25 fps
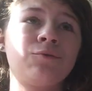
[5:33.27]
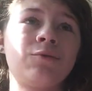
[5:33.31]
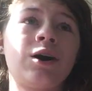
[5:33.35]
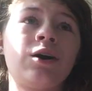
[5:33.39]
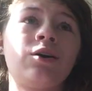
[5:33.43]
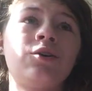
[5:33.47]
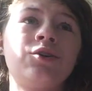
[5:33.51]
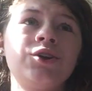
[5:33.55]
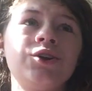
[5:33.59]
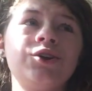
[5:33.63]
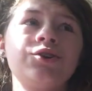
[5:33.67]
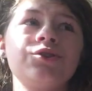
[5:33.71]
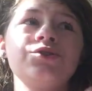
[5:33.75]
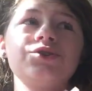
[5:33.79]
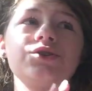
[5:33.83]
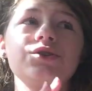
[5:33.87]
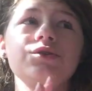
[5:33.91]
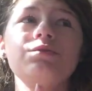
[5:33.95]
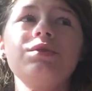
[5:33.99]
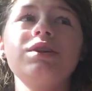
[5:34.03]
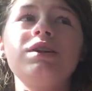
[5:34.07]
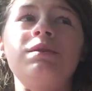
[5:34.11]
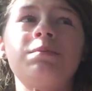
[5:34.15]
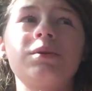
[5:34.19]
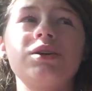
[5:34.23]
well, you're
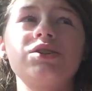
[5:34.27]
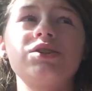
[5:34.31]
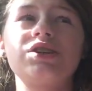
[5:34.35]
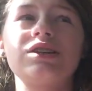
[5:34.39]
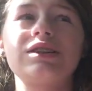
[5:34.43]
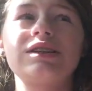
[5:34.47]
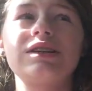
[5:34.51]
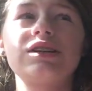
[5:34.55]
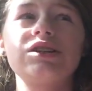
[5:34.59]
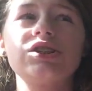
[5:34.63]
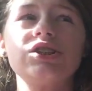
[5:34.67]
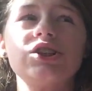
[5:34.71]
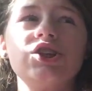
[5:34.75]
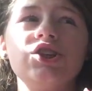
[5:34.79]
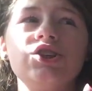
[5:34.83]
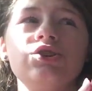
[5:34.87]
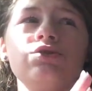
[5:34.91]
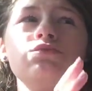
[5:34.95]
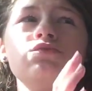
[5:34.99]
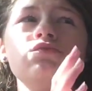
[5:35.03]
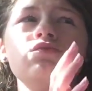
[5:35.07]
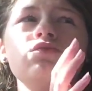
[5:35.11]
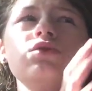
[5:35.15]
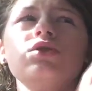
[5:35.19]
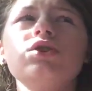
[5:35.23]
doing a bunch of things that
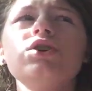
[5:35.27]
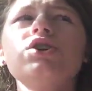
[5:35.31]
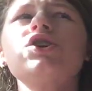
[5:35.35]
you